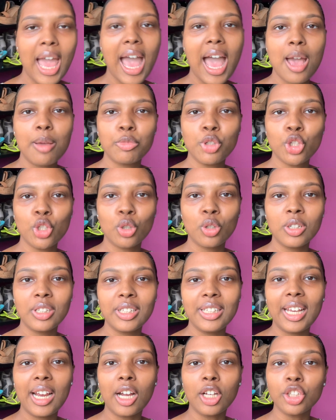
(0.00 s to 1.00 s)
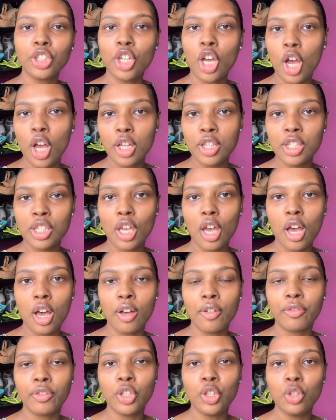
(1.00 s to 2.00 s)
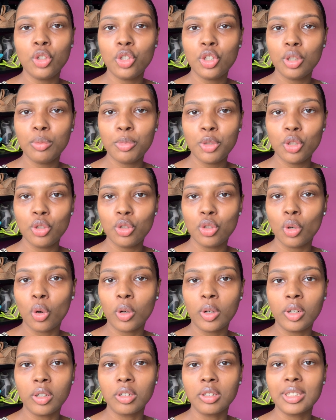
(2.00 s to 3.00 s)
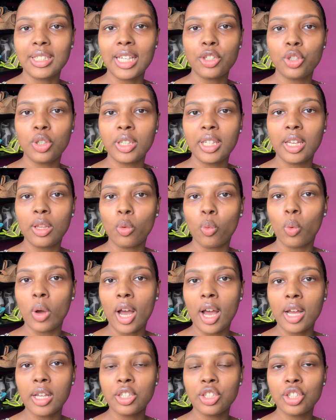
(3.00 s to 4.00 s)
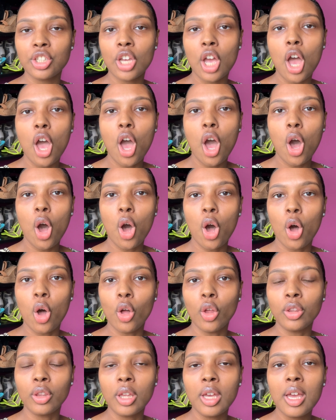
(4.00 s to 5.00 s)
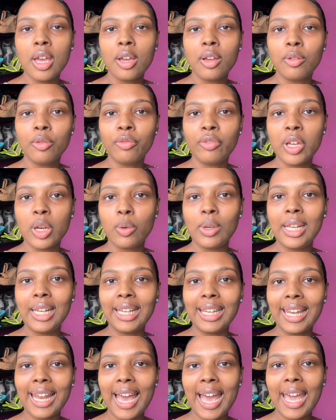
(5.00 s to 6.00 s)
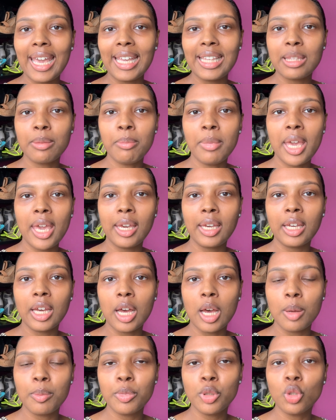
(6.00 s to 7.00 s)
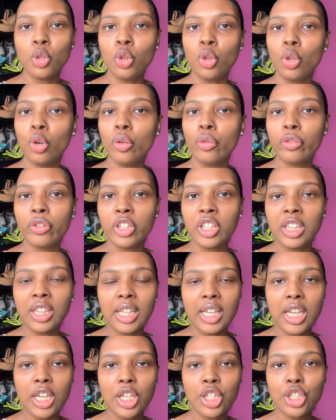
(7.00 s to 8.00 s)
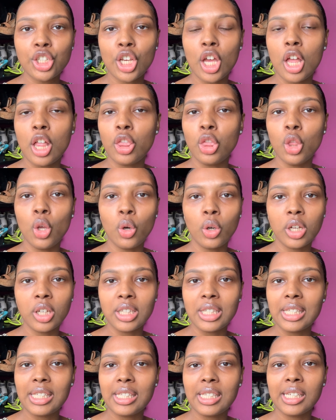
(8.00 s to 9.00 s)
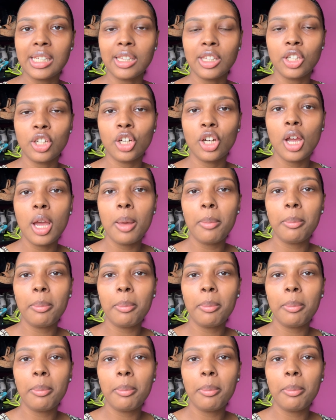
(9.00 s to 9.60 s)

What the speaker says: I'm sure there are tons of YouTube tutorials that you can watch on very light makeup, no foundation, no concealer,